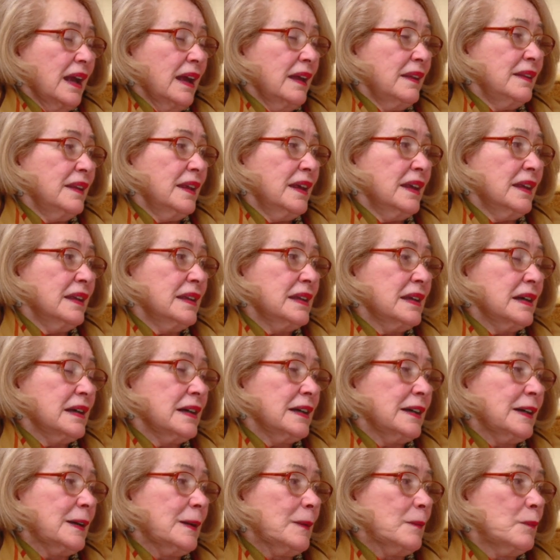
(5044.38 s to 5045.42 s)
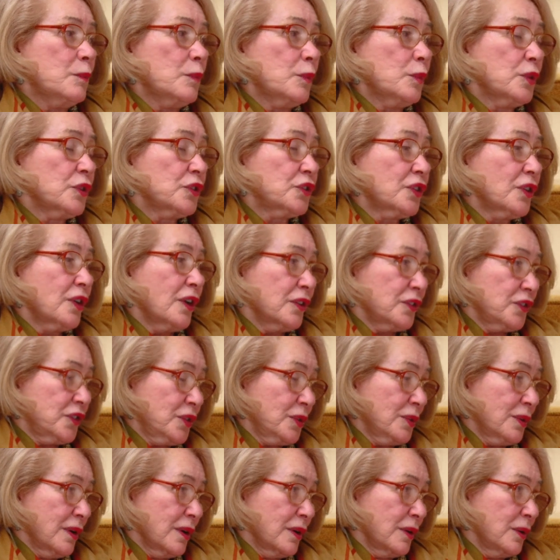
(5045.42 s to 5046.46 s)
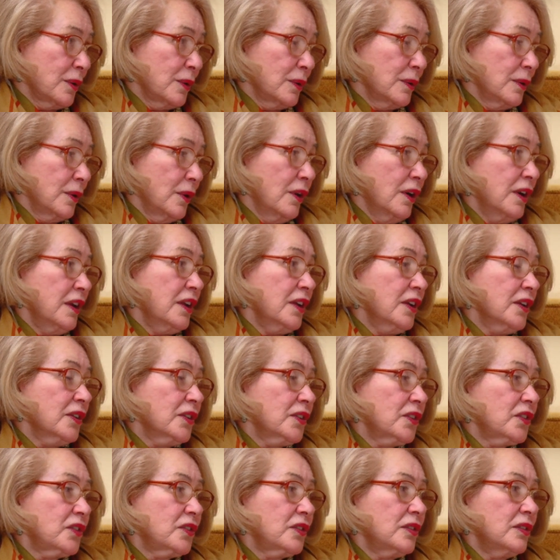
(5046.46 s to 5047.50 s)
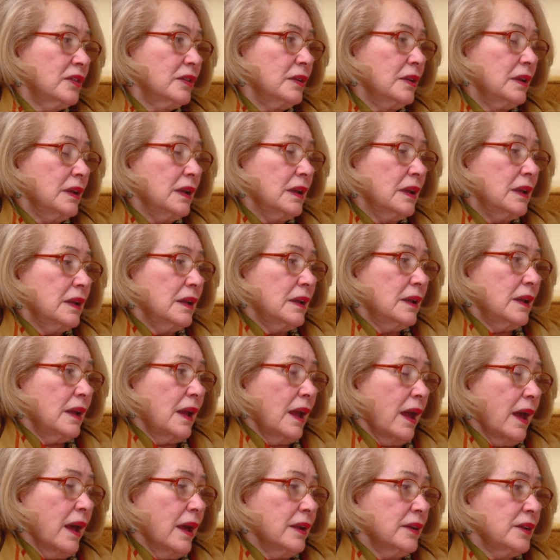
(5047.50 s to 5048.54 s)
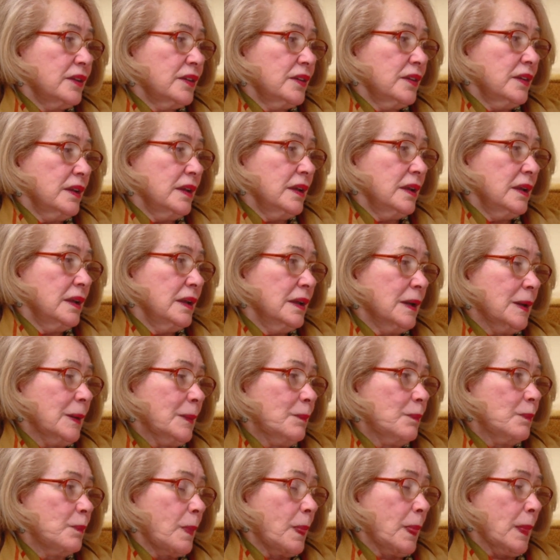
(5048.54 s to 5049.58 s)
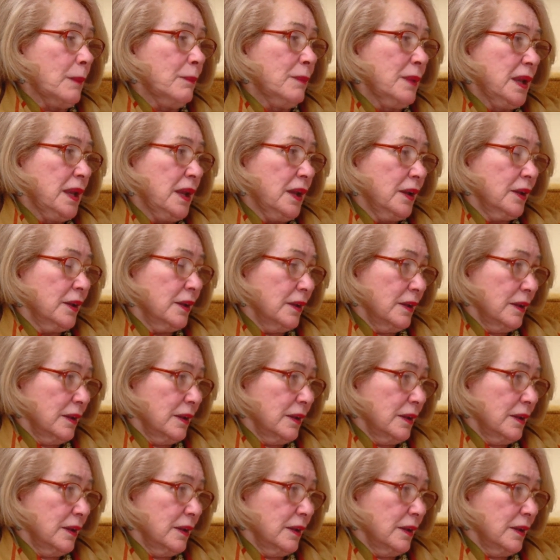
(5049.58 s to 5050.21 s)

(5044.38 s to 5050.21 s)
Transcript: and then we'll talk to our whole audience at the meeting